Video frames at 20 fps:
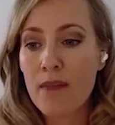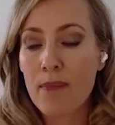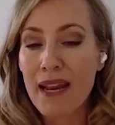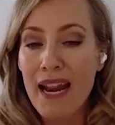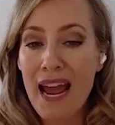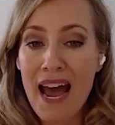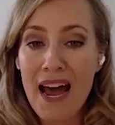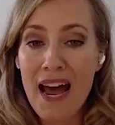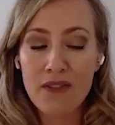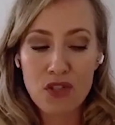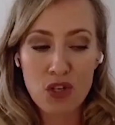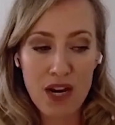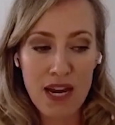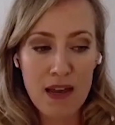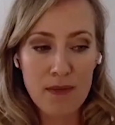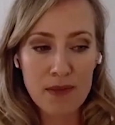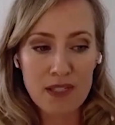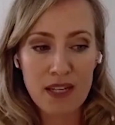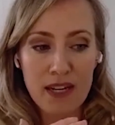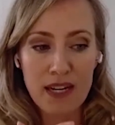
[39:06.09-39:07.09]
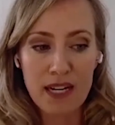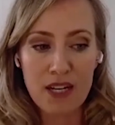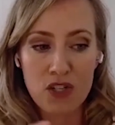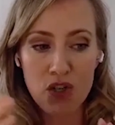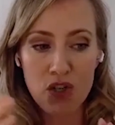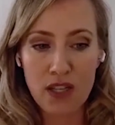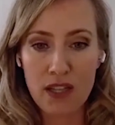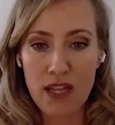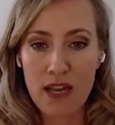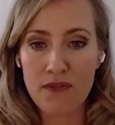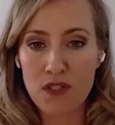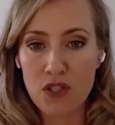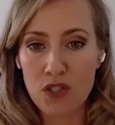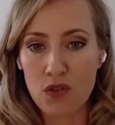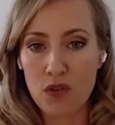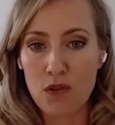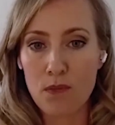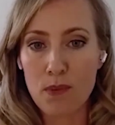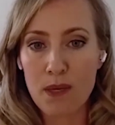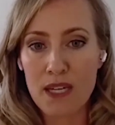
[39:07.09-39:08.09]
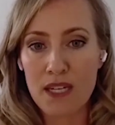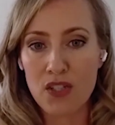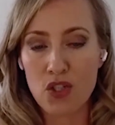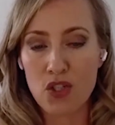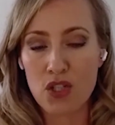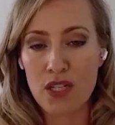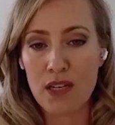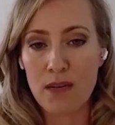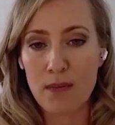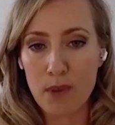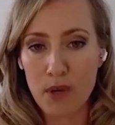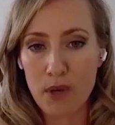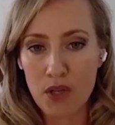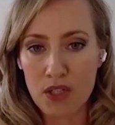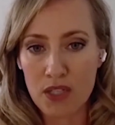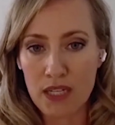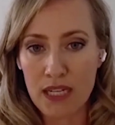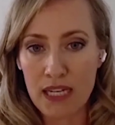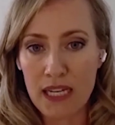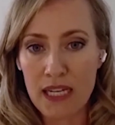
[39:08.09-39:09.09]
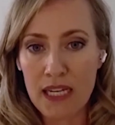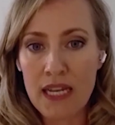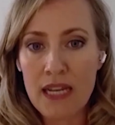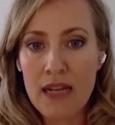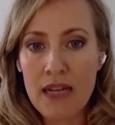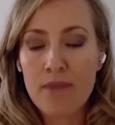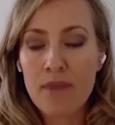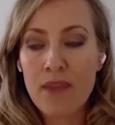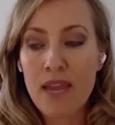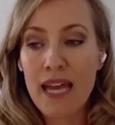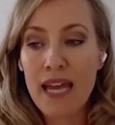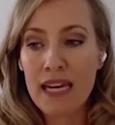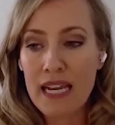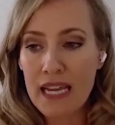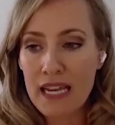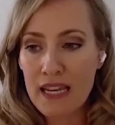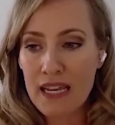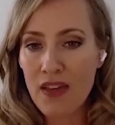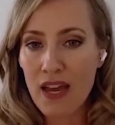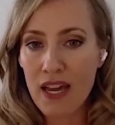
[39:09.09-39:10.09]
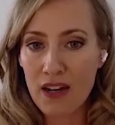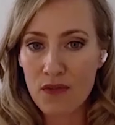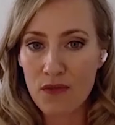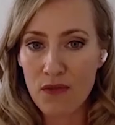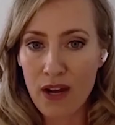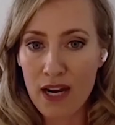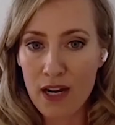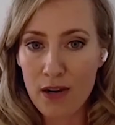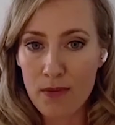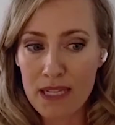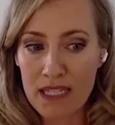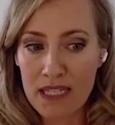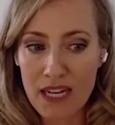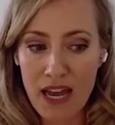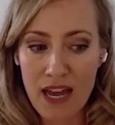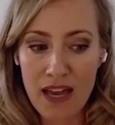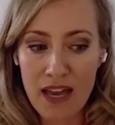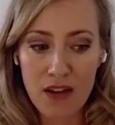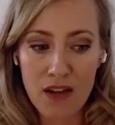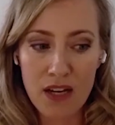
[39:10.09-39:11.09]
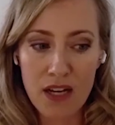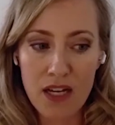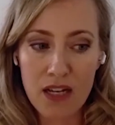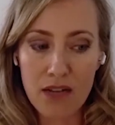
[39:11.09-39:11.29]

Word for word: But after Amazon I actually left to do a PhD at Berkeley, and in that environment, I